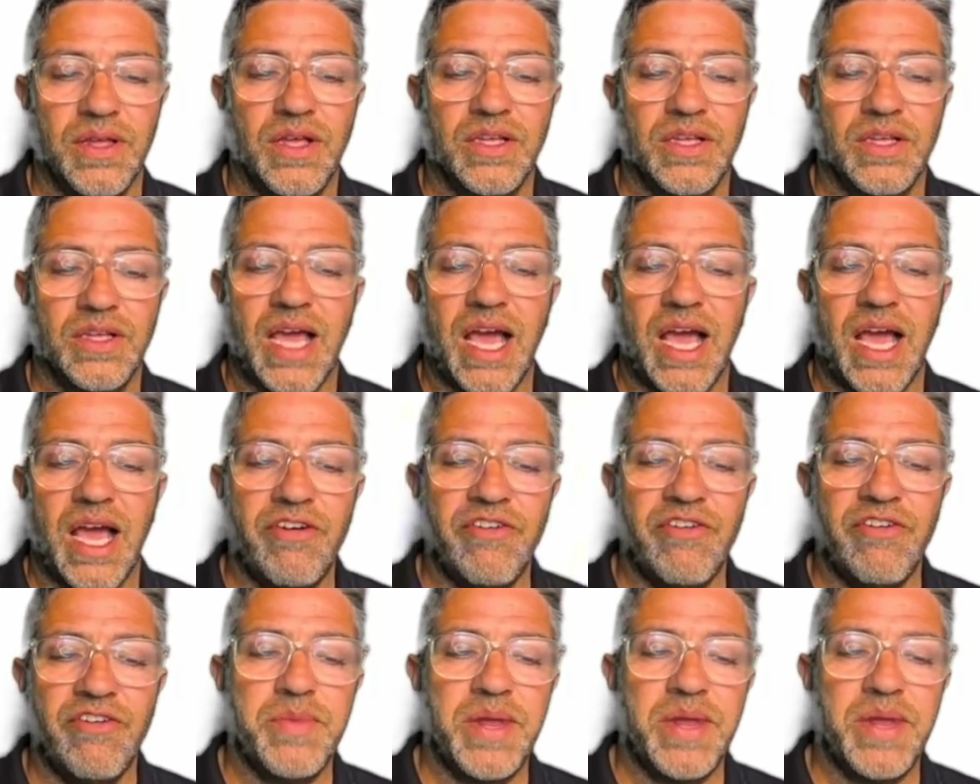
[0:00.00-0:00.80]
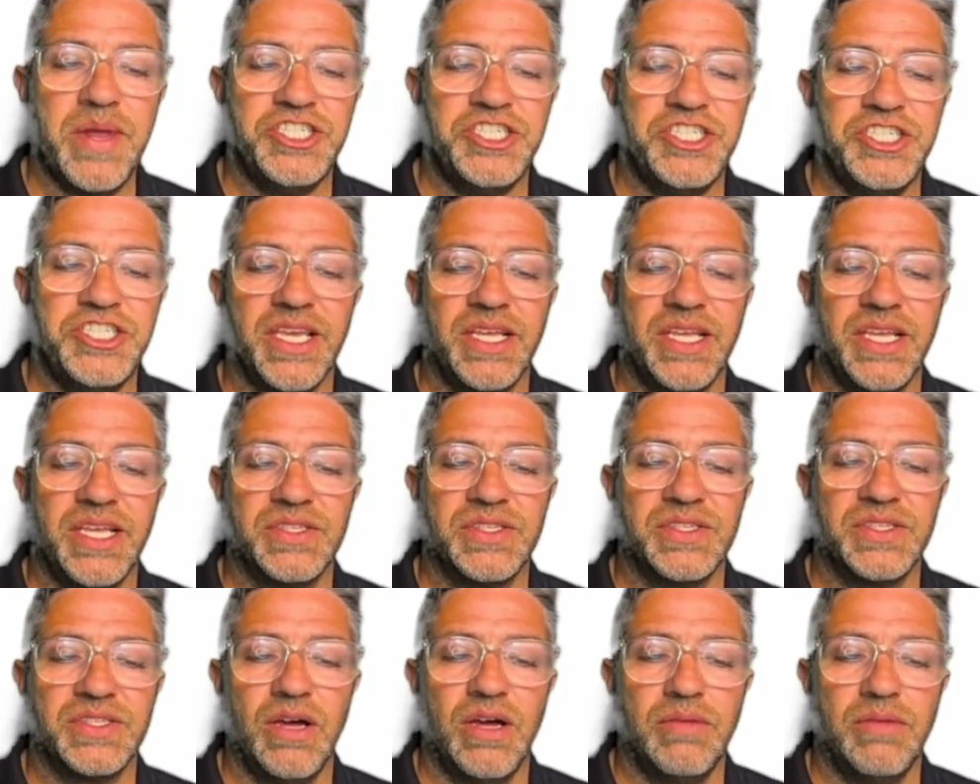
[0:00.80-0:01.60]
So however many
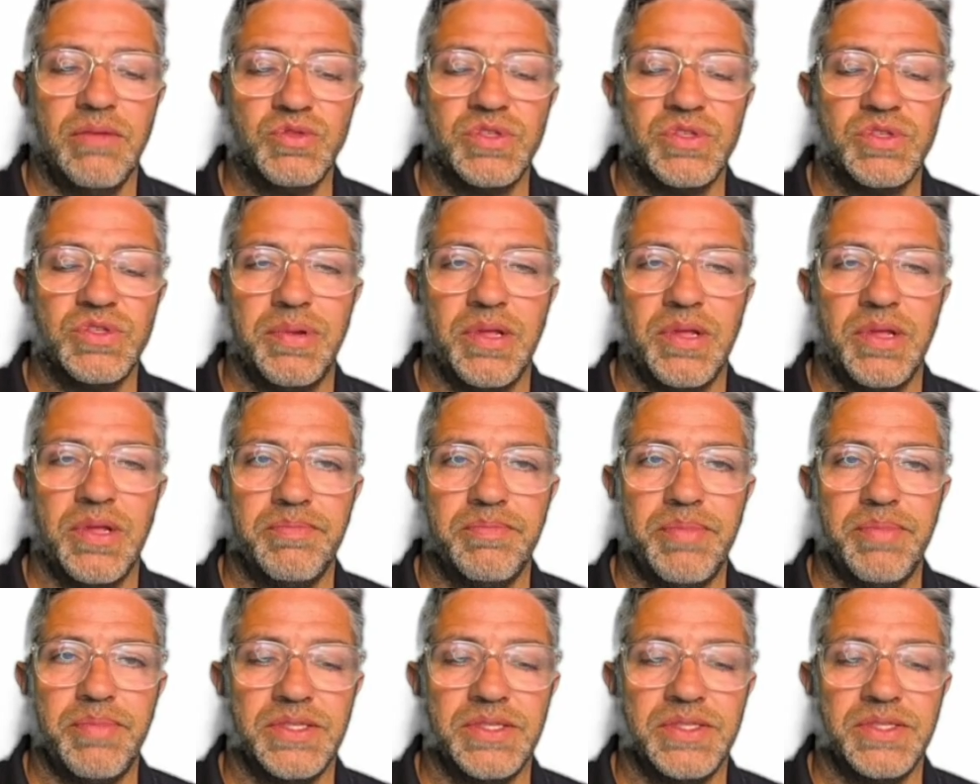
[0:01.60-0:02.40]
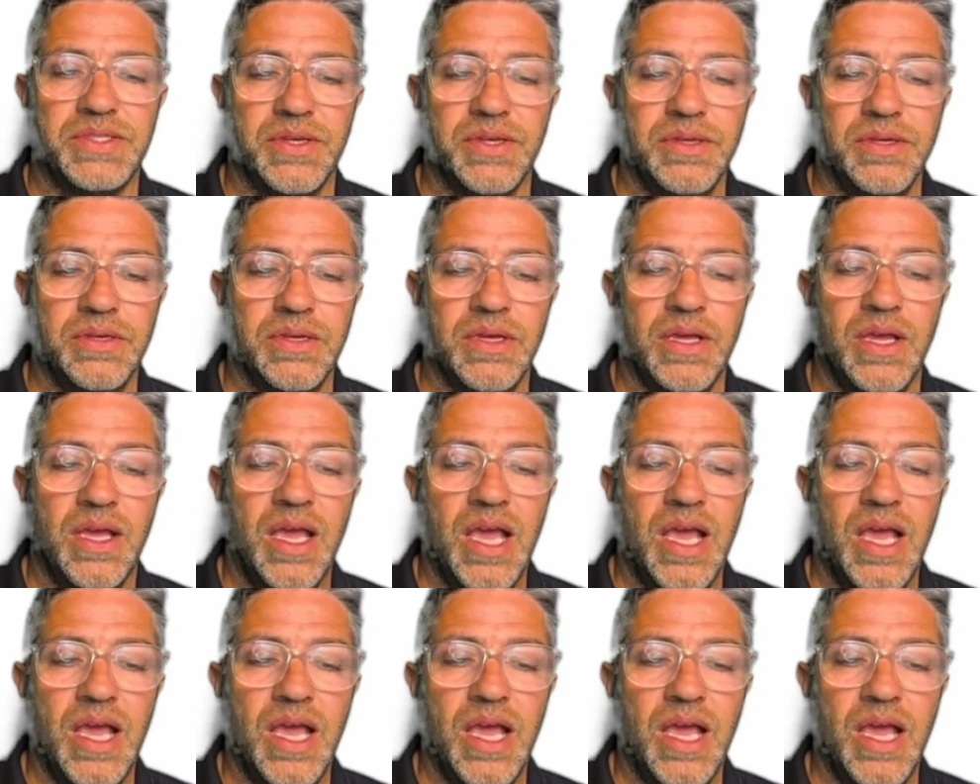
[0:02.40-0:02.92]
chickens there are multiplied by 2,